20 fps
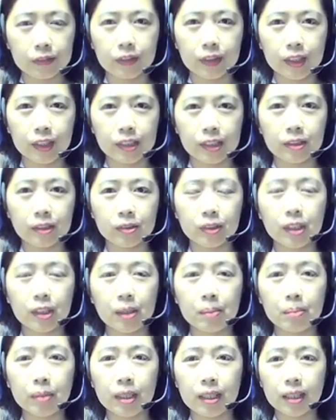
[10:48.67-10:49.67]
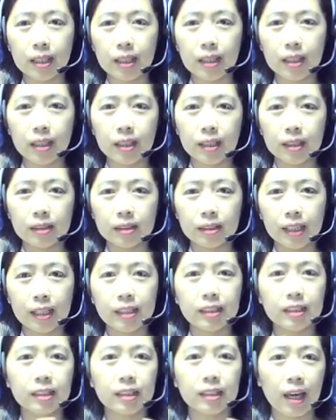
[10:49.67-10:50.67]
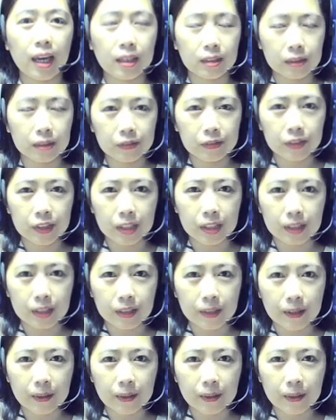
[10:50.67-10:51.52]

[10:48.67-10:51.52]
Okay, so somebody takes care of her.